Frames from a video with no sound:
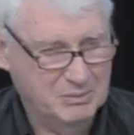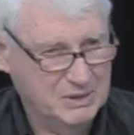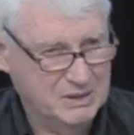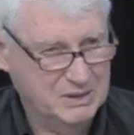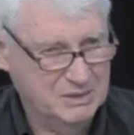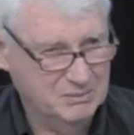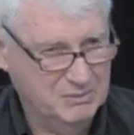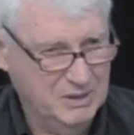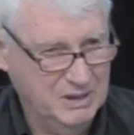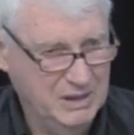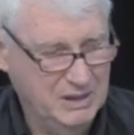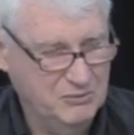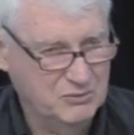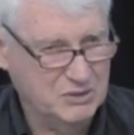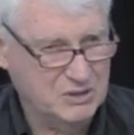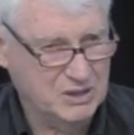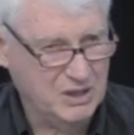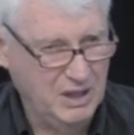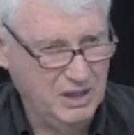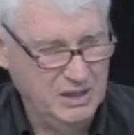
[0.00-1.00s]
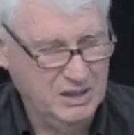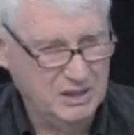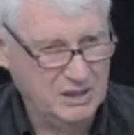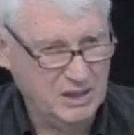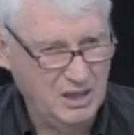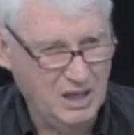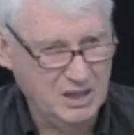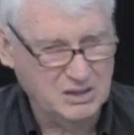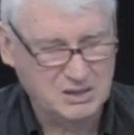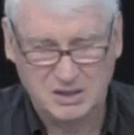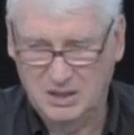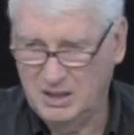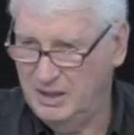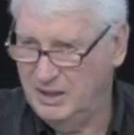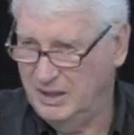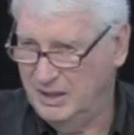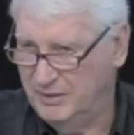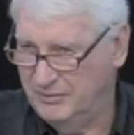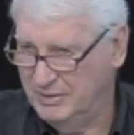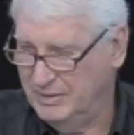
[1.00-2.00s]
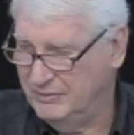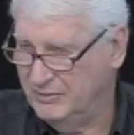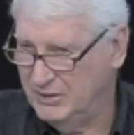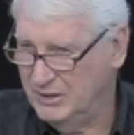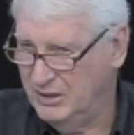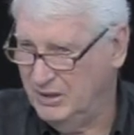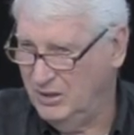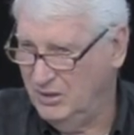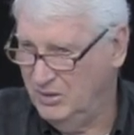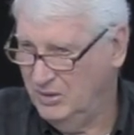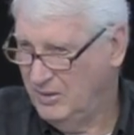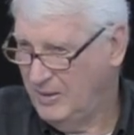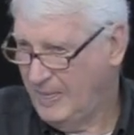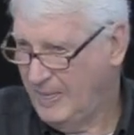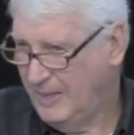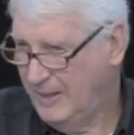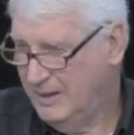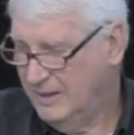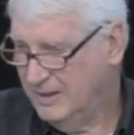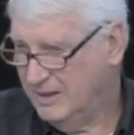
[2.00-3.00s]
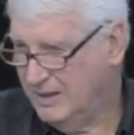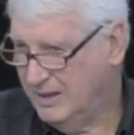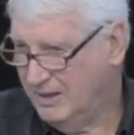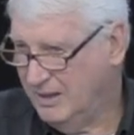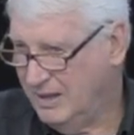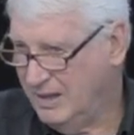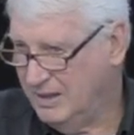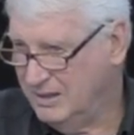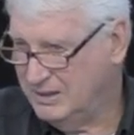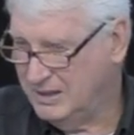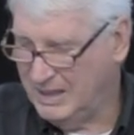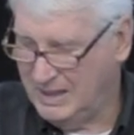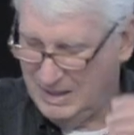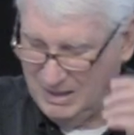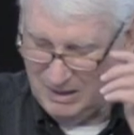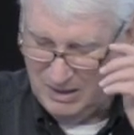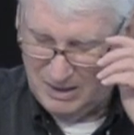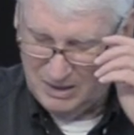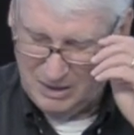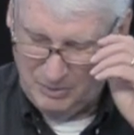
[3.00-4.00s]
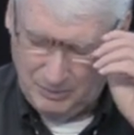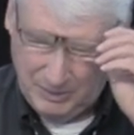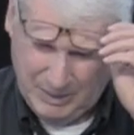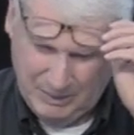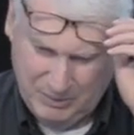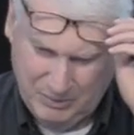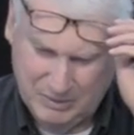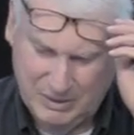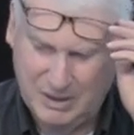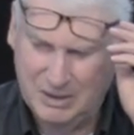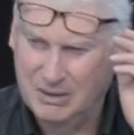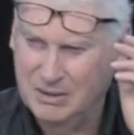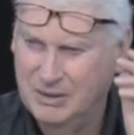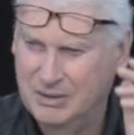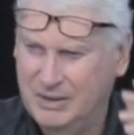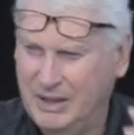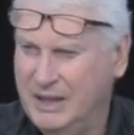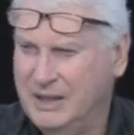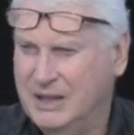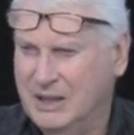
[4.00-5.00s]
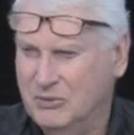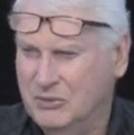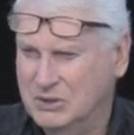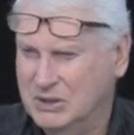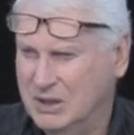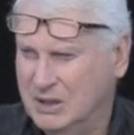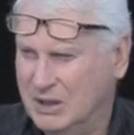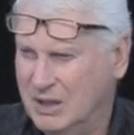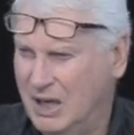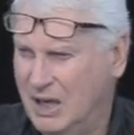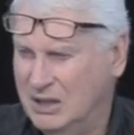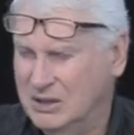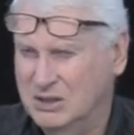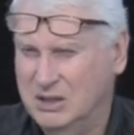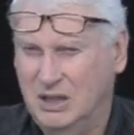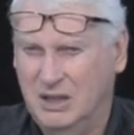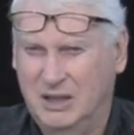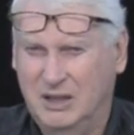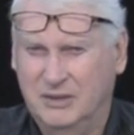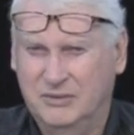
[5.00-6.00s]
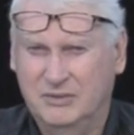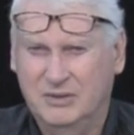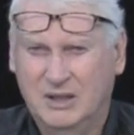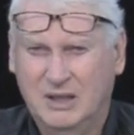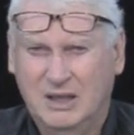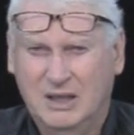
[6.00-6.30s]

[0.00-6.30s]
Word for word: But, but it was in God's love, even though a lot of time, a lot of the people didn't think it was in God's love.